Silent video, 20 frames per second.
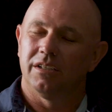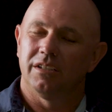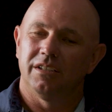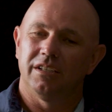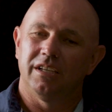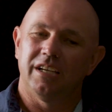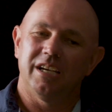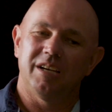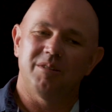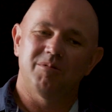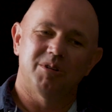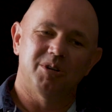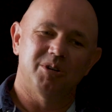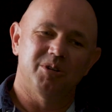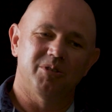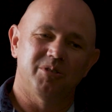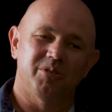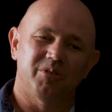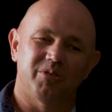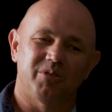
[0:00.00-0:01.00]
Yeah,
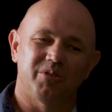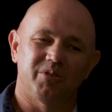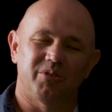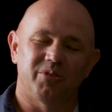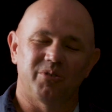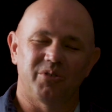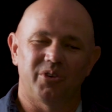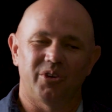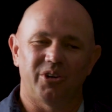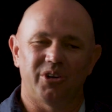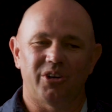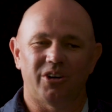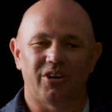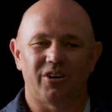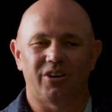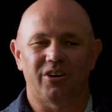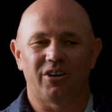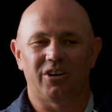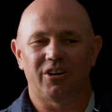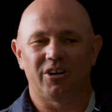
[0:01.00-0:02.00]
well, but
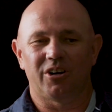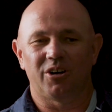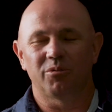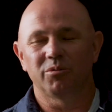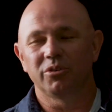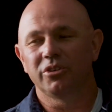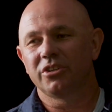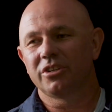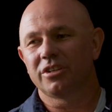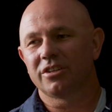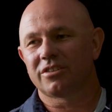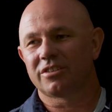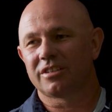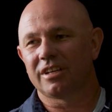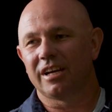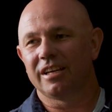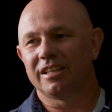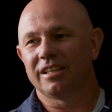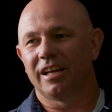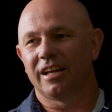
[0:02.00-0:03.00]
I wouldn't just
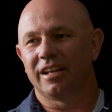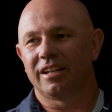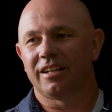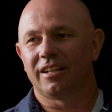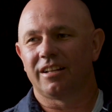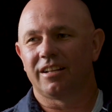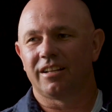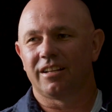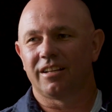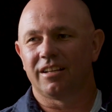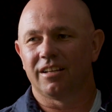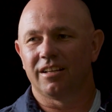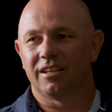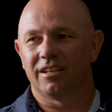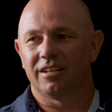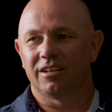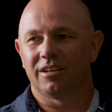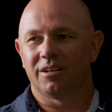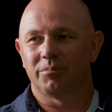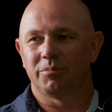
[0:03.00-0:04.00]
say that.
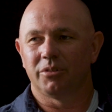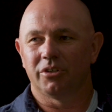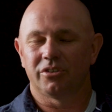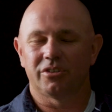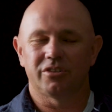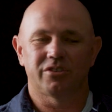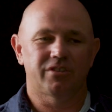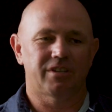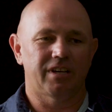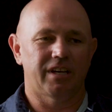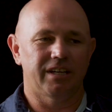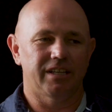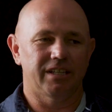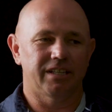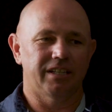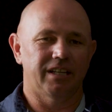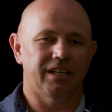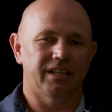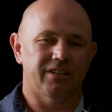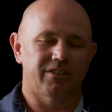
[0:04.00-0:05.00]
I'm not just
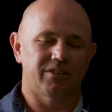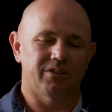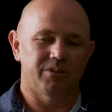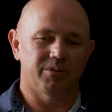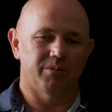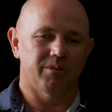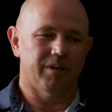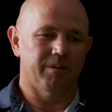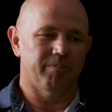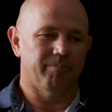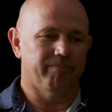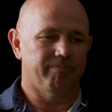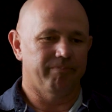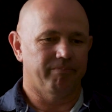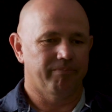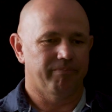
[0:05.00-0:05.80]
saying that to